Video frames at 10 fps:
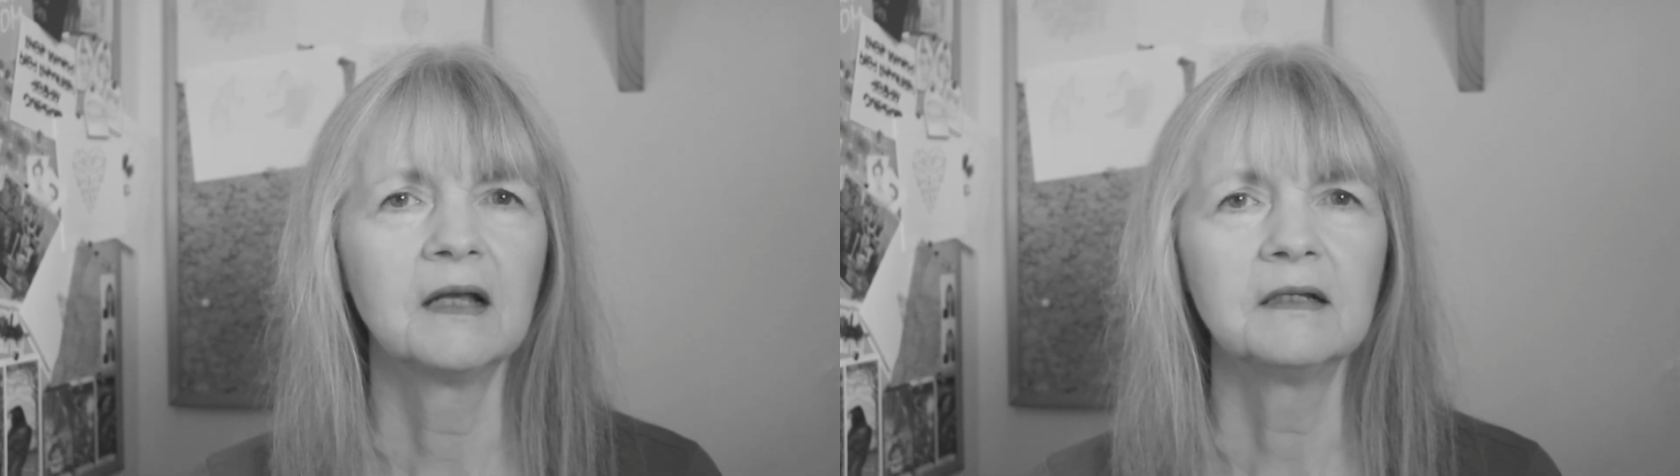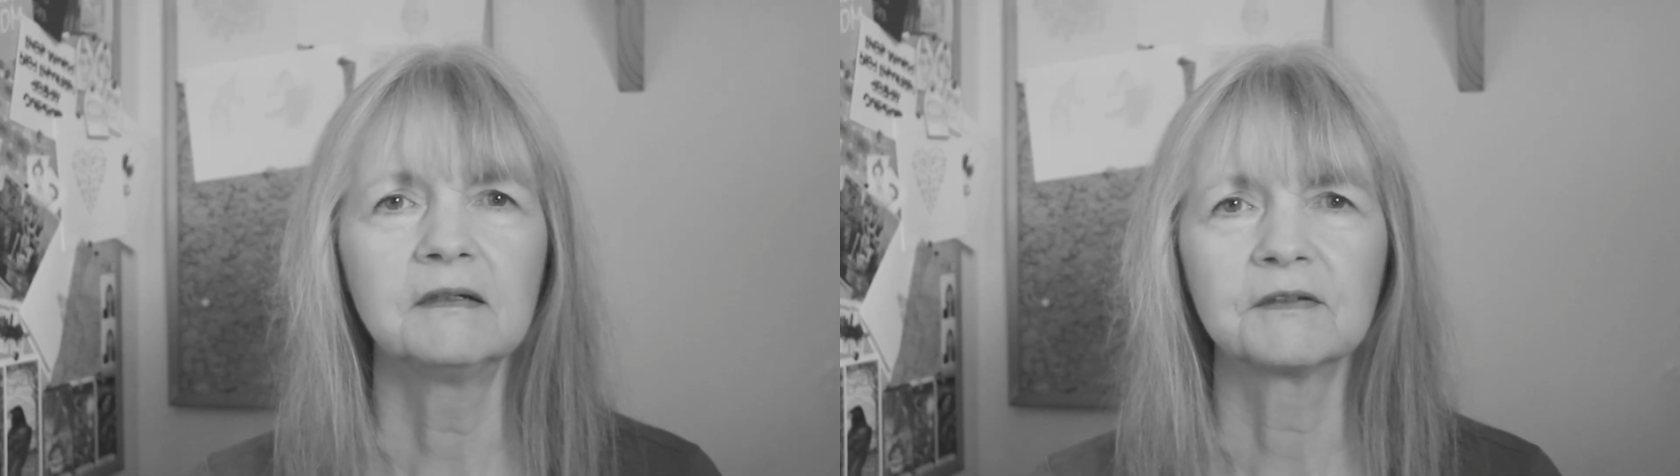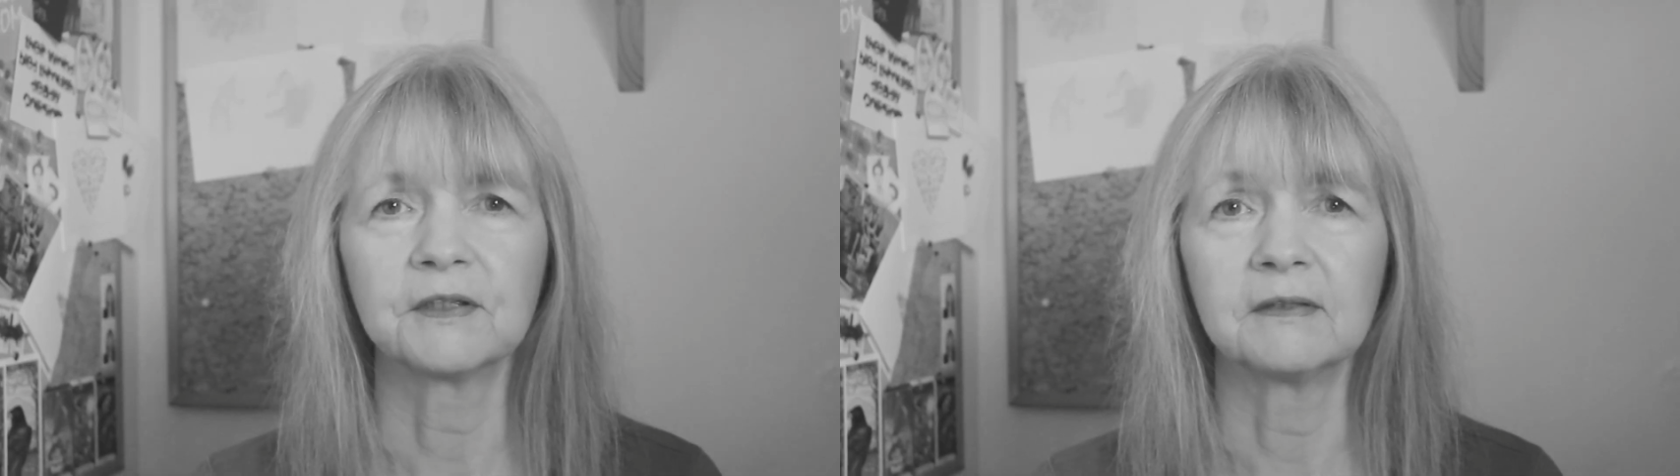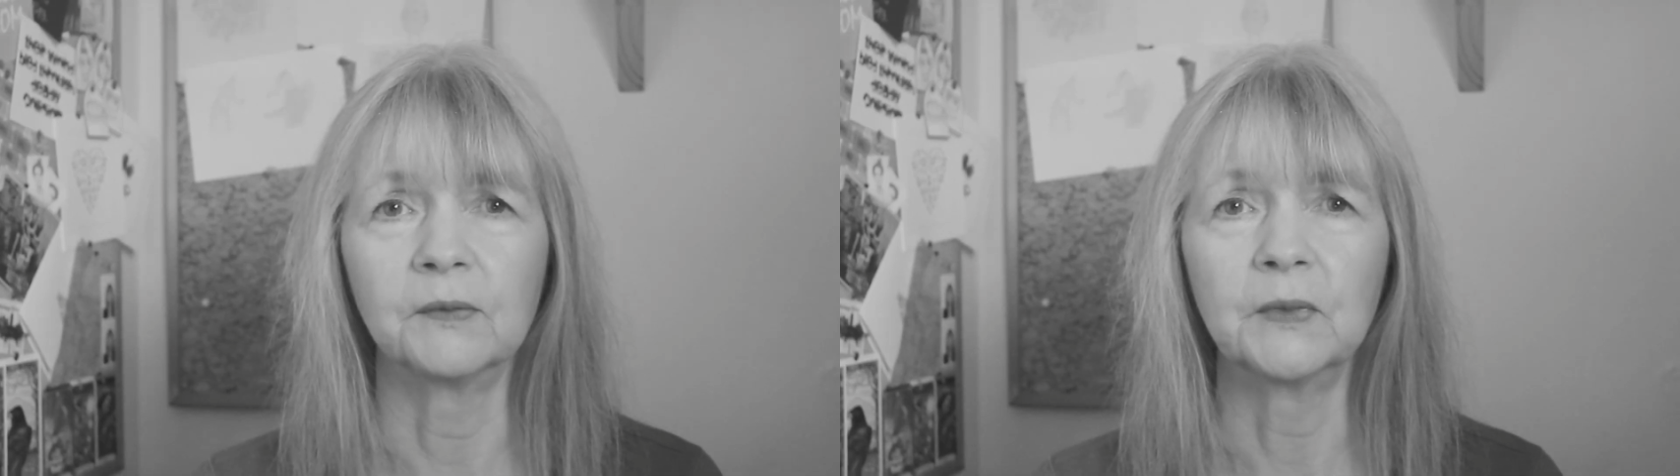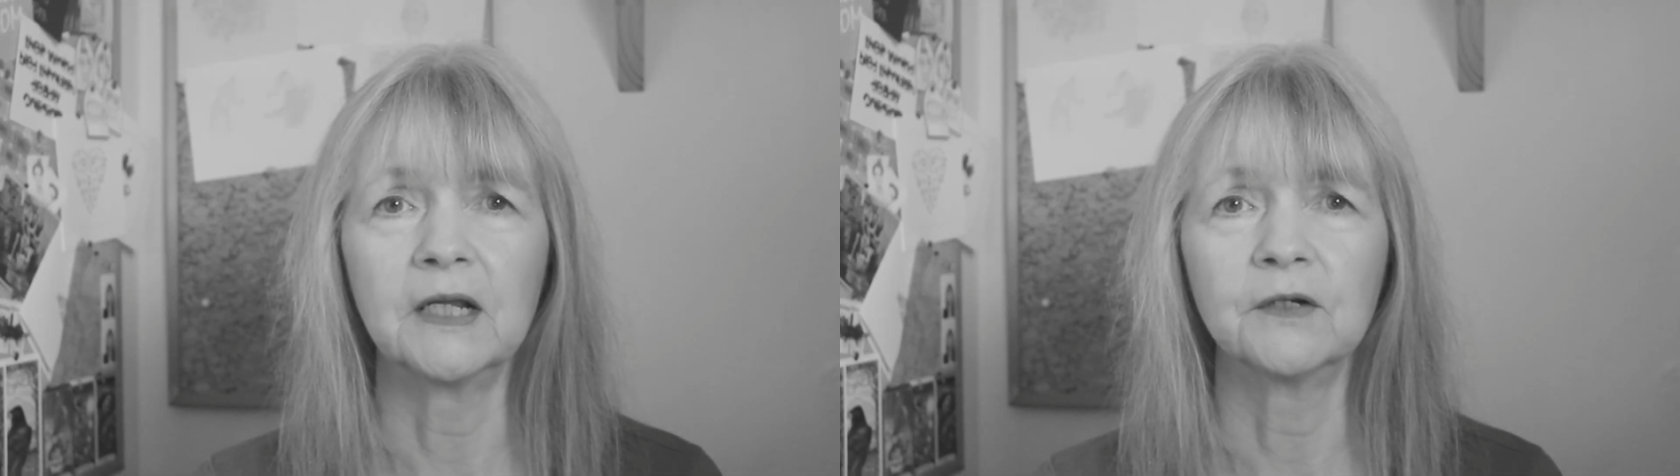Not a thing
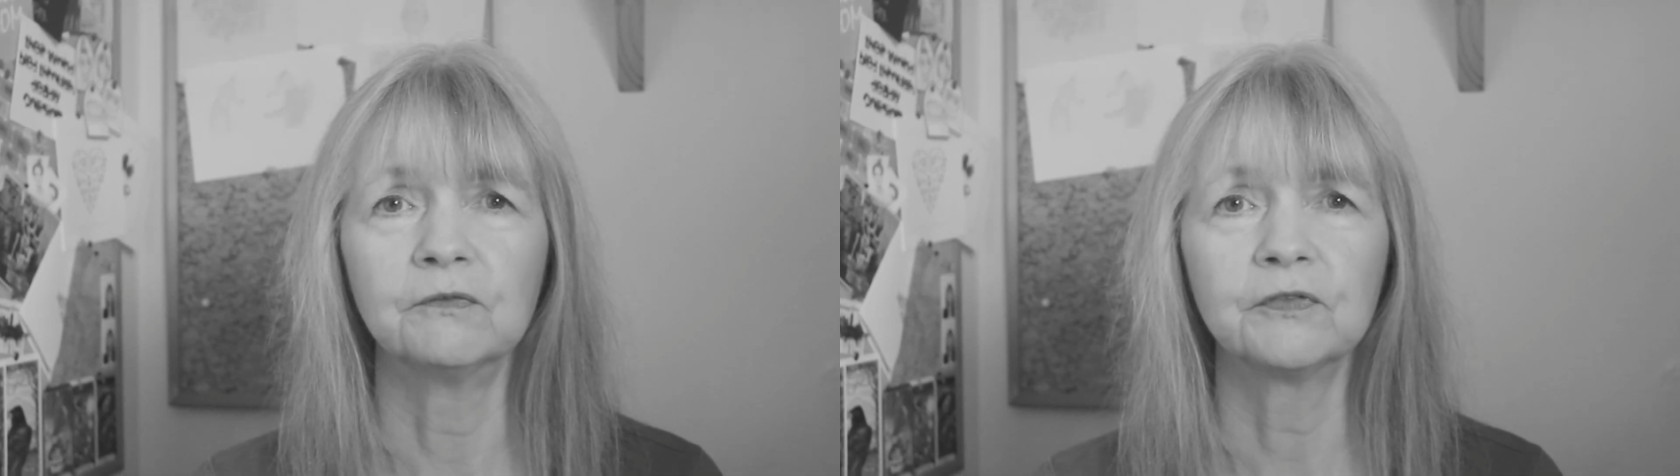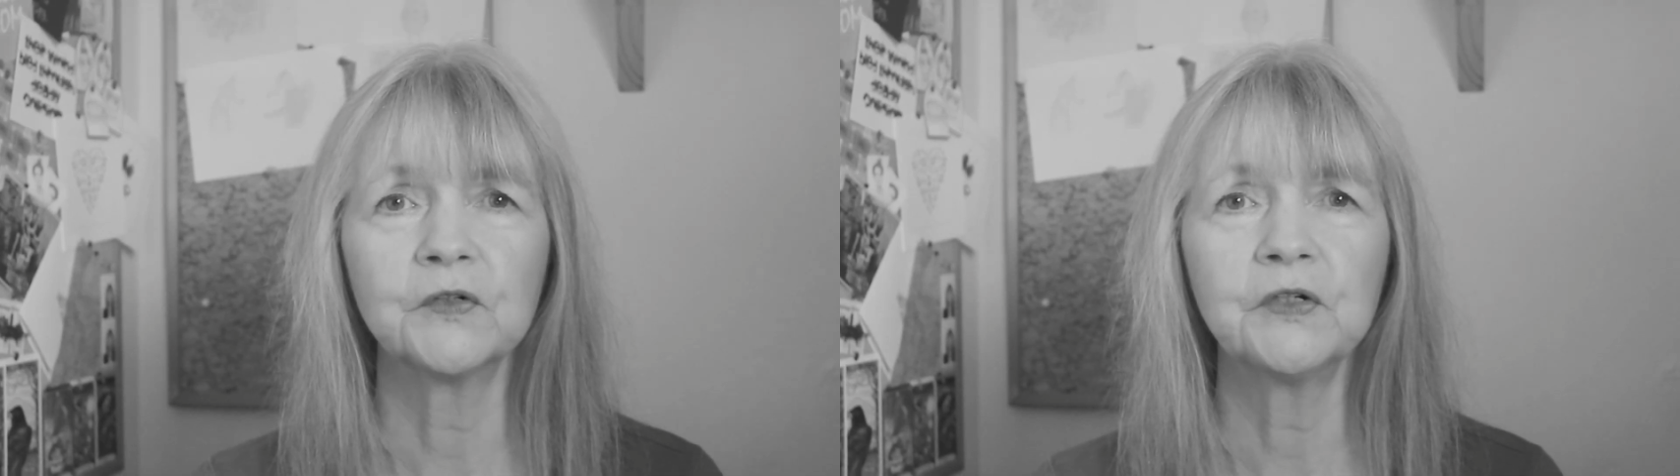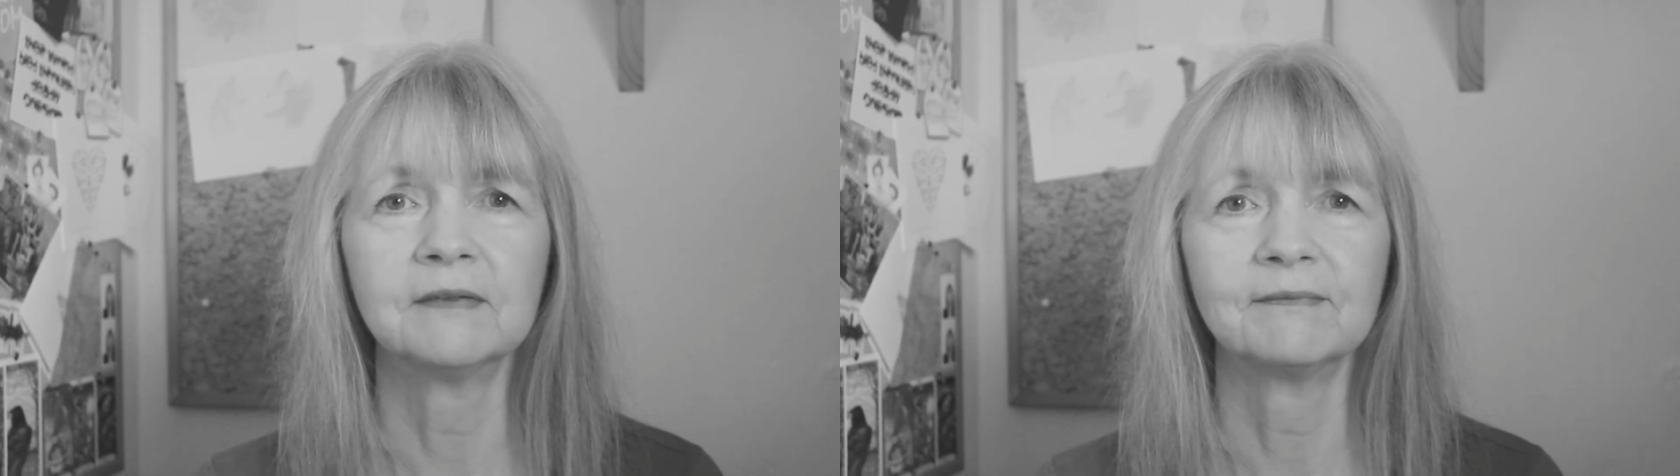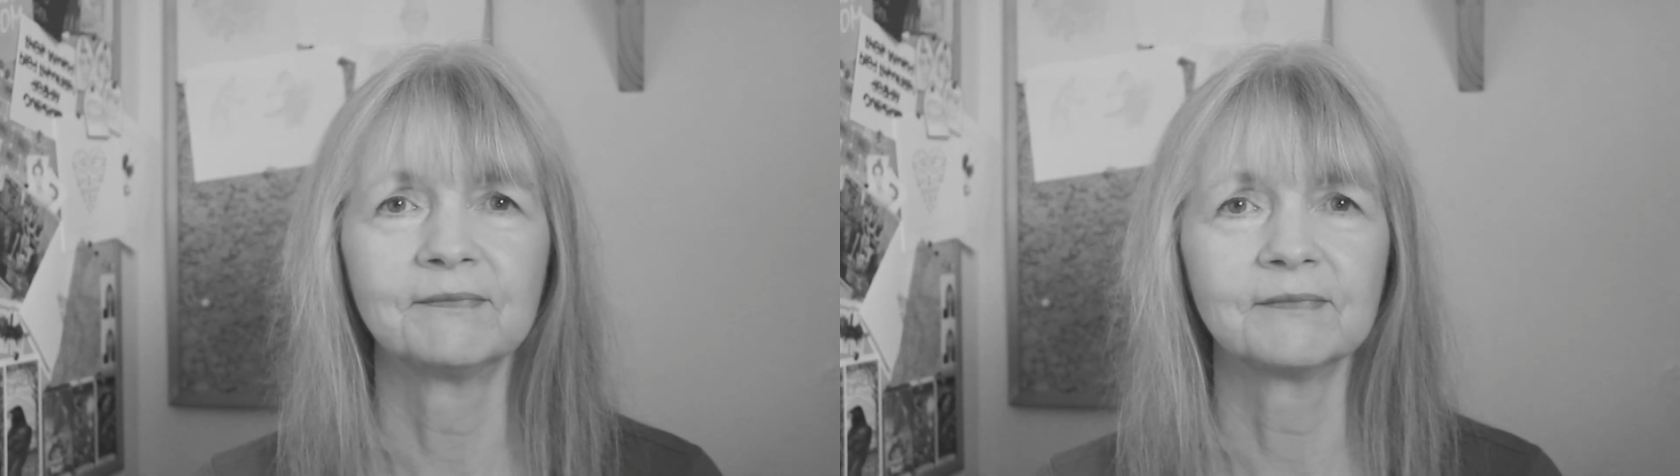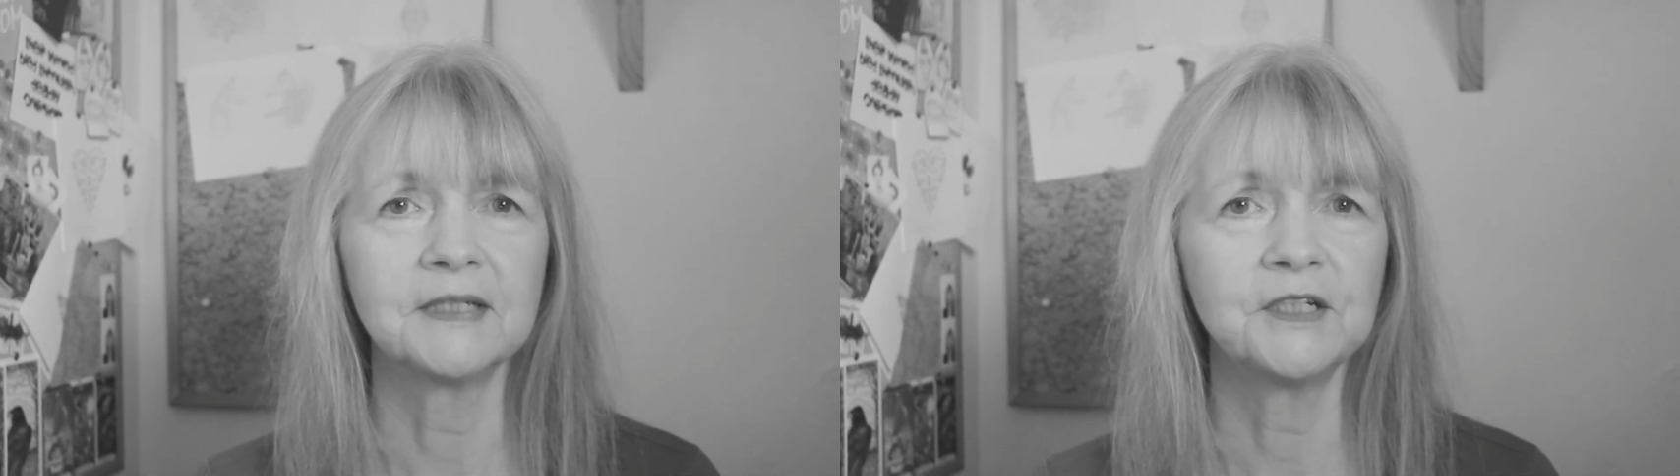we're known for,
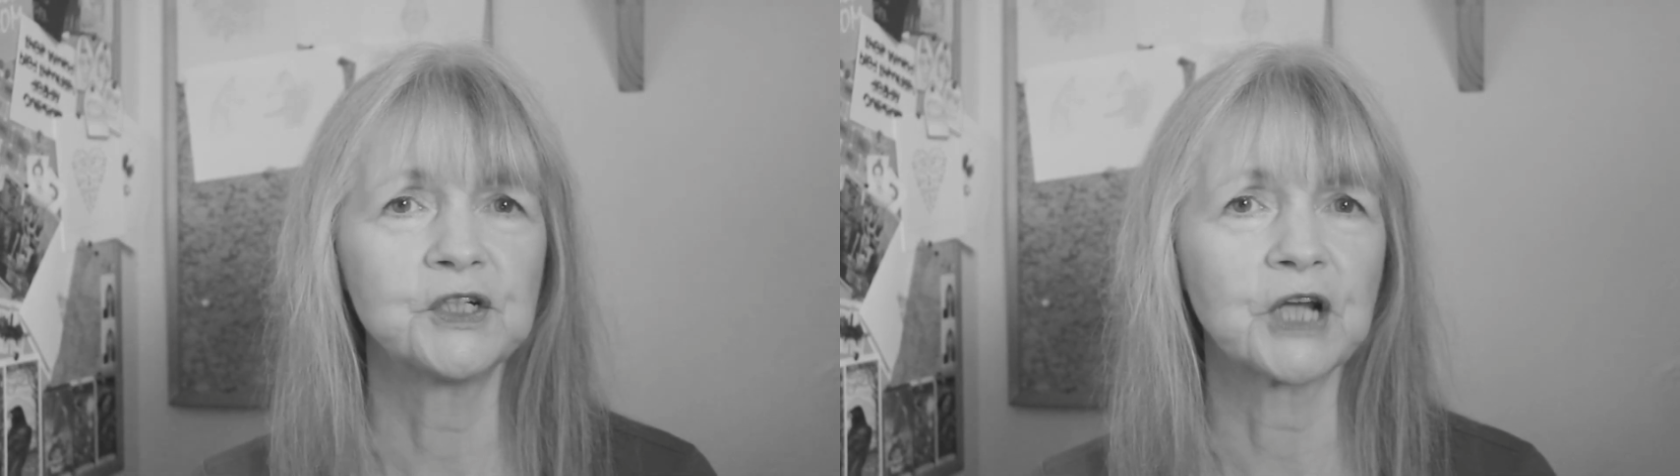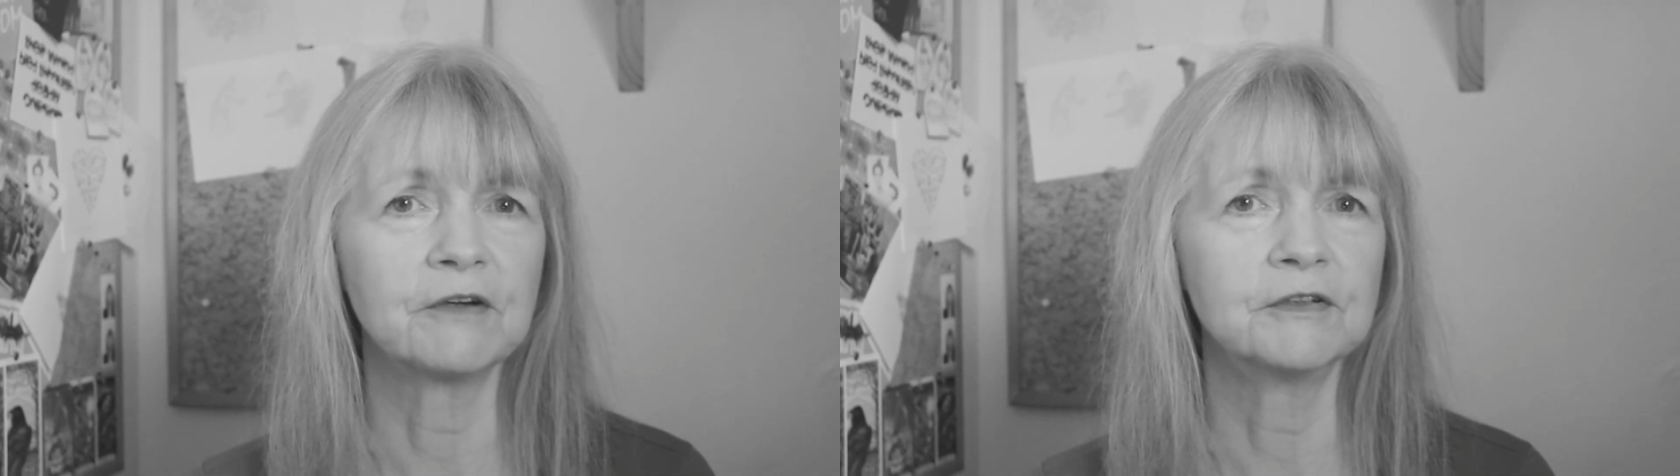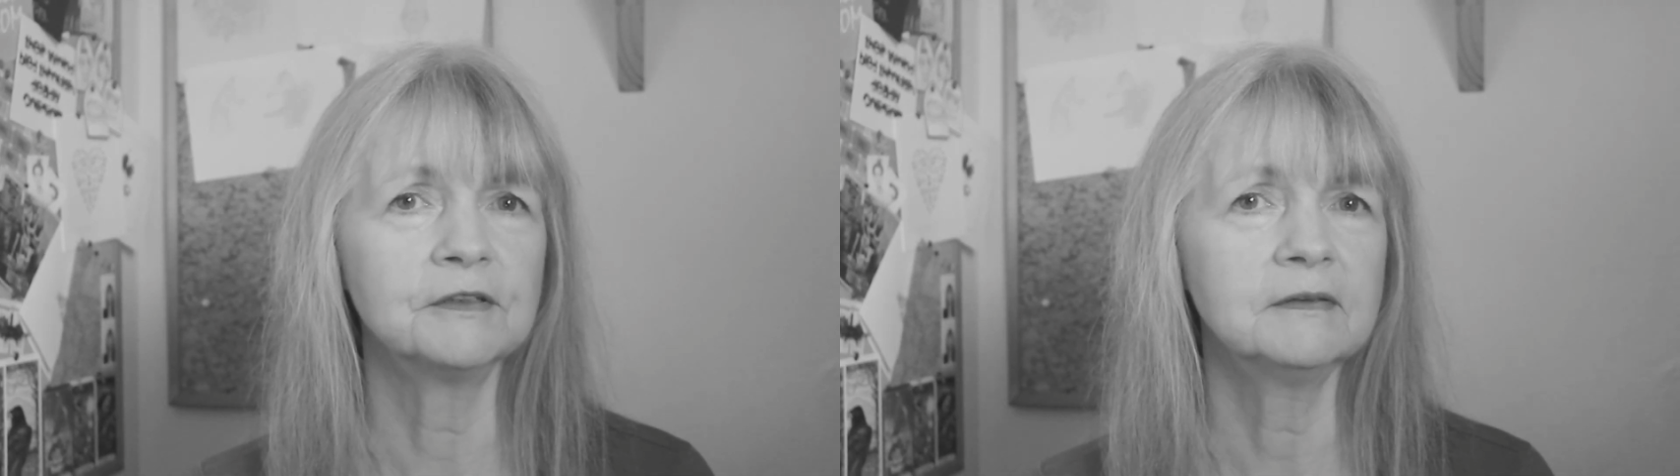in general.